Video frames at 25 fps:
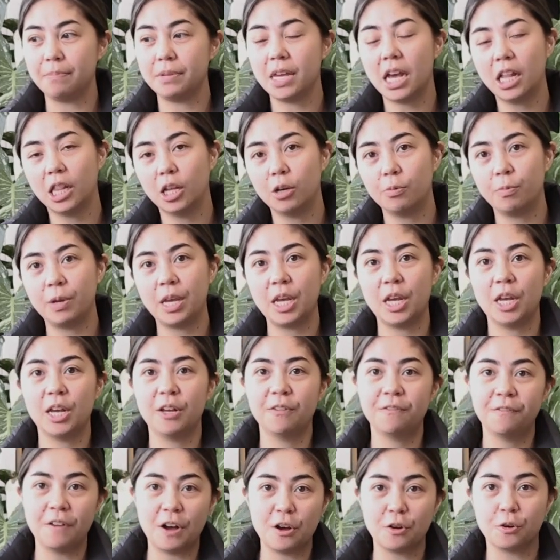
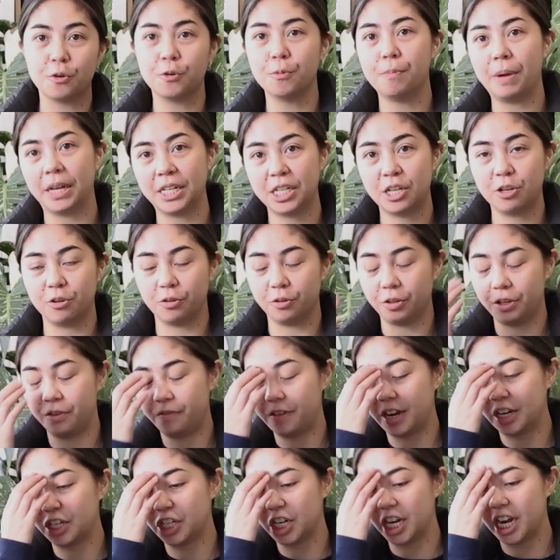yellowing, fungal, bacterial
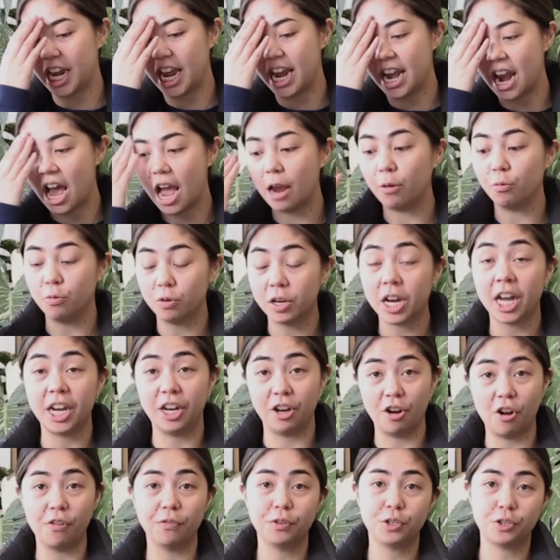infection, and I will cut
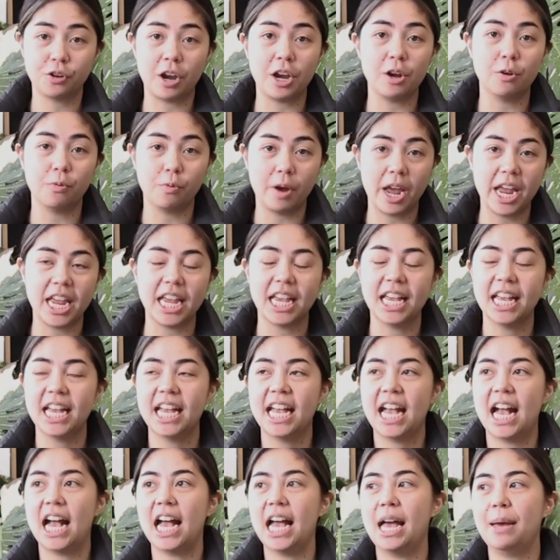it off straight away.
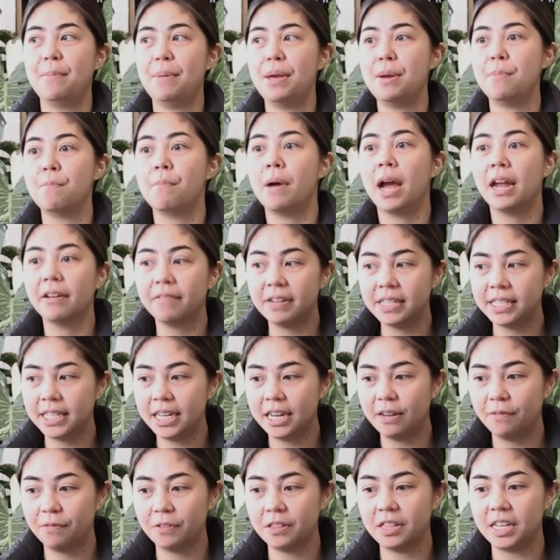And my
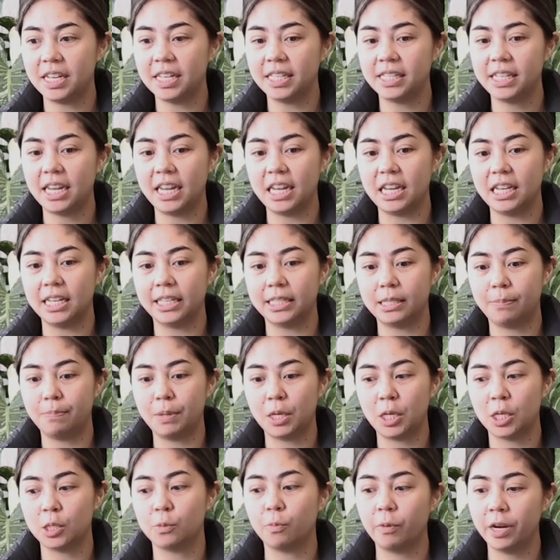reasoning for this is
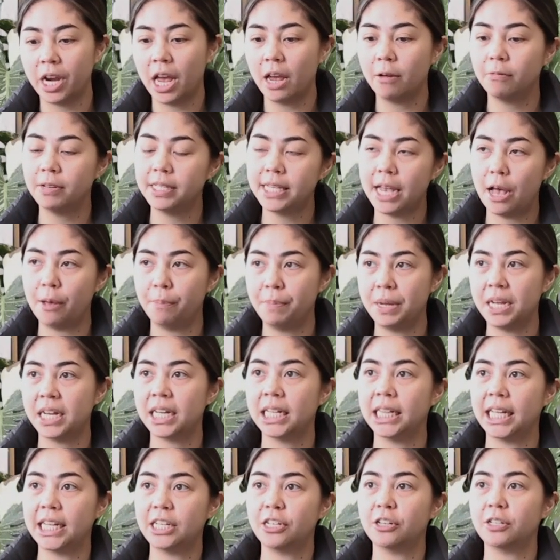because when I was helping
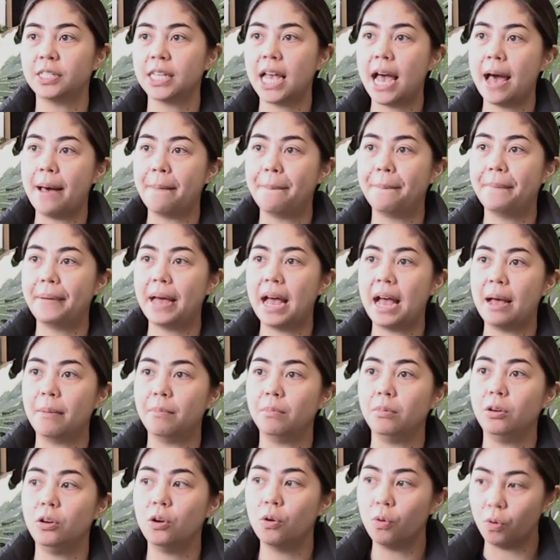collectors up
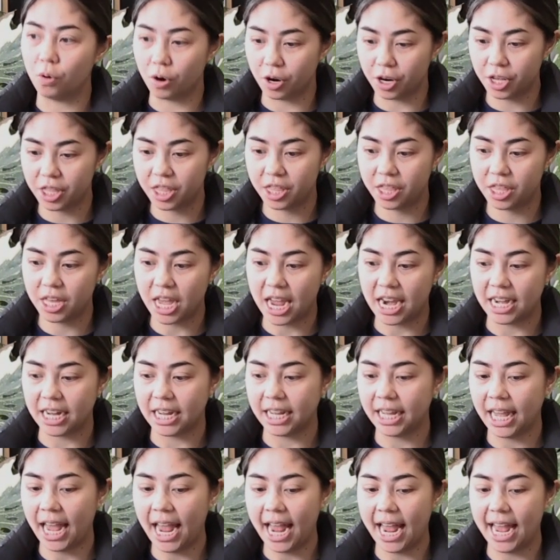north and
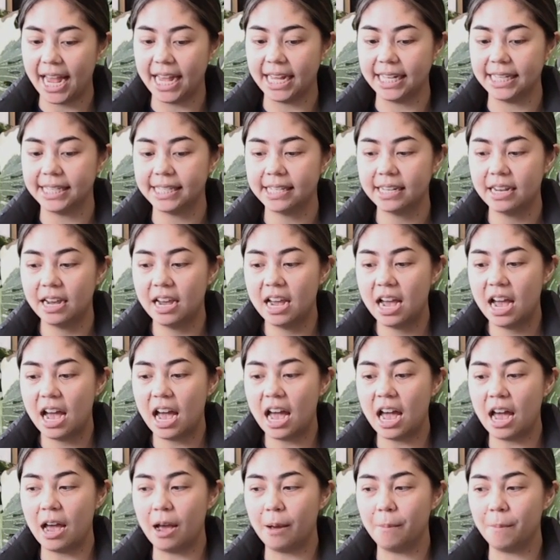in Cairns,
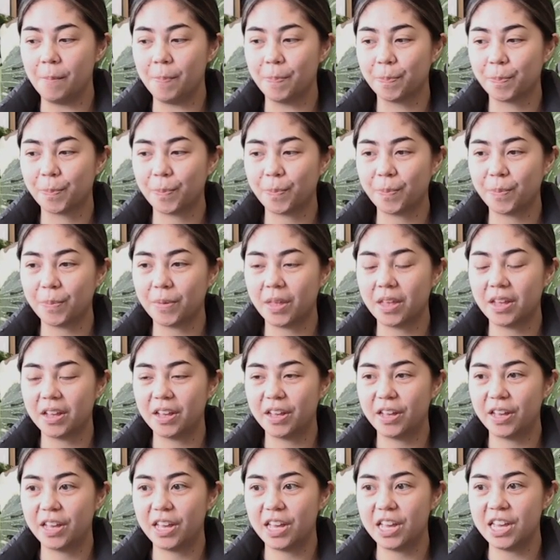
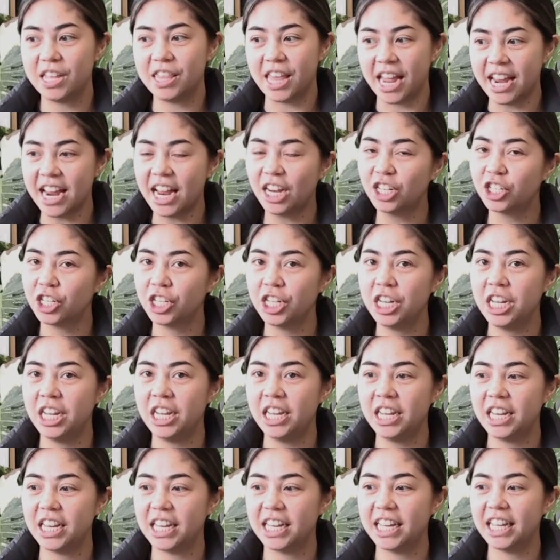they
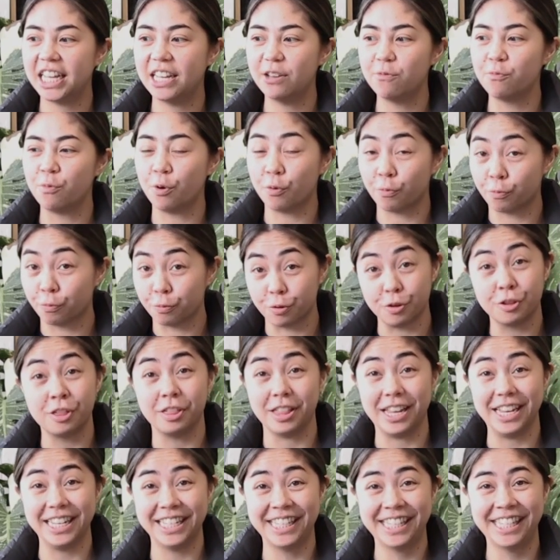actually were
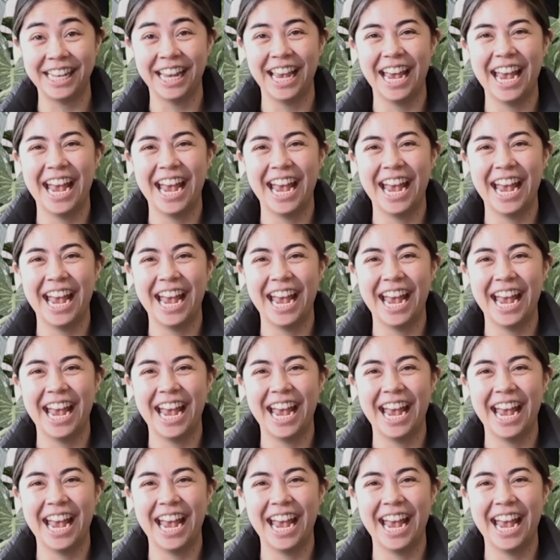ruthless.